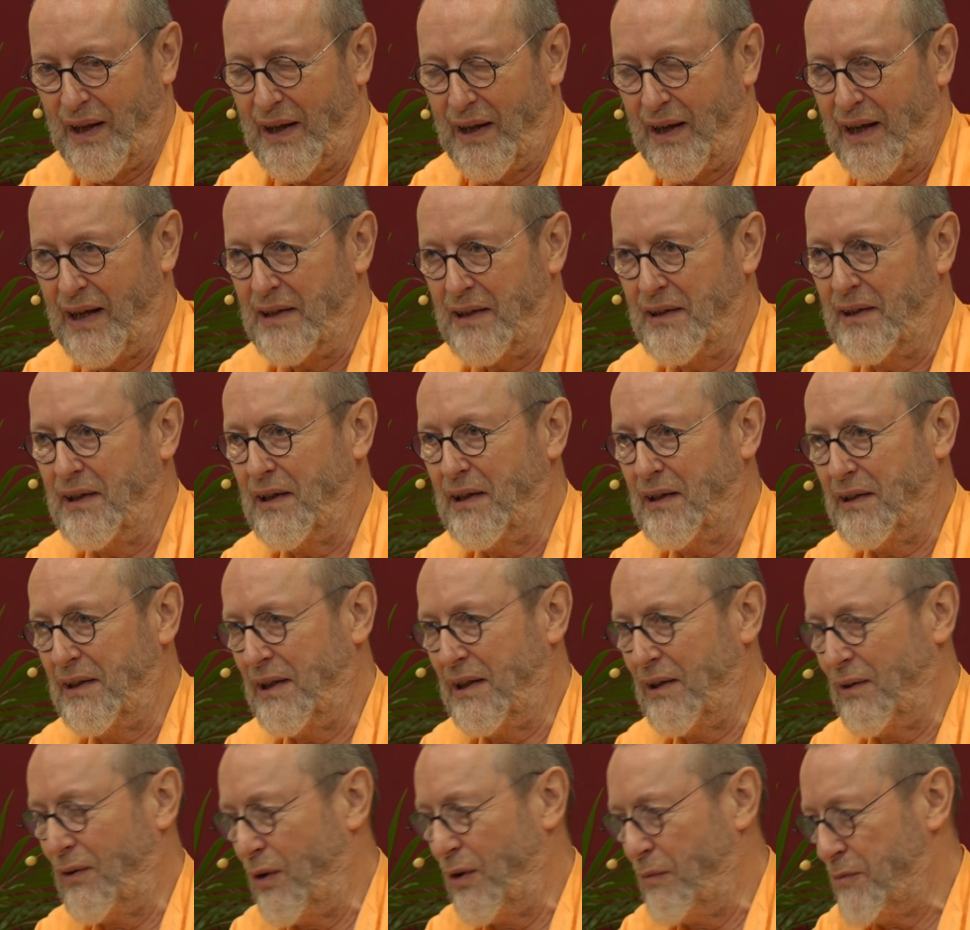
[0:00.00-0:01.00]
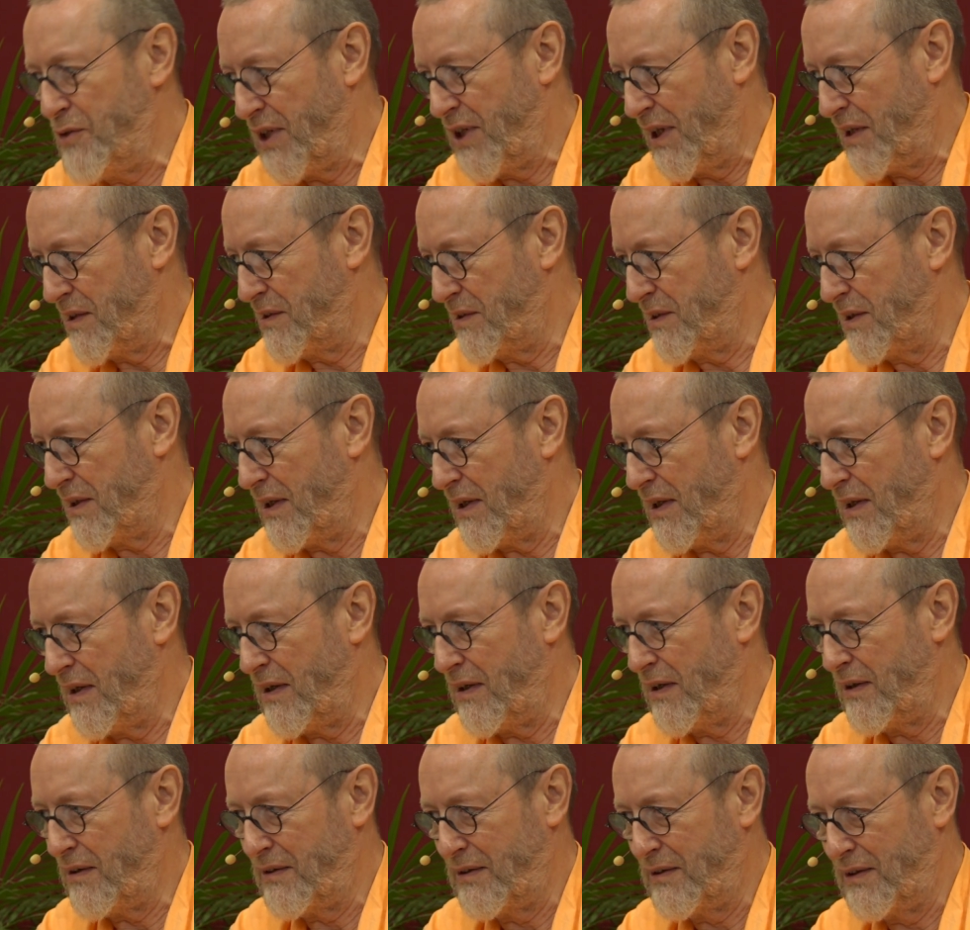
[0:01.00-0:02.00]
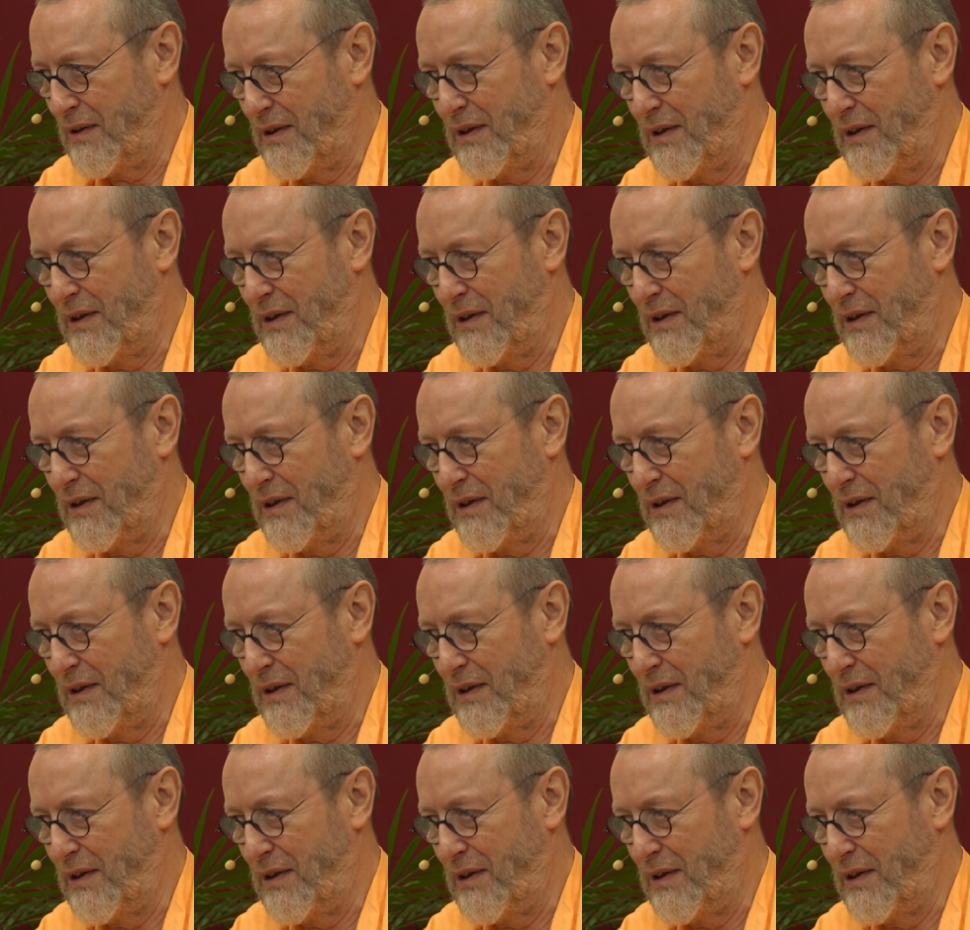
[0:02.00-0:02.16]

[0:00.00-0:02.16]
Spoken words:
And here the objects are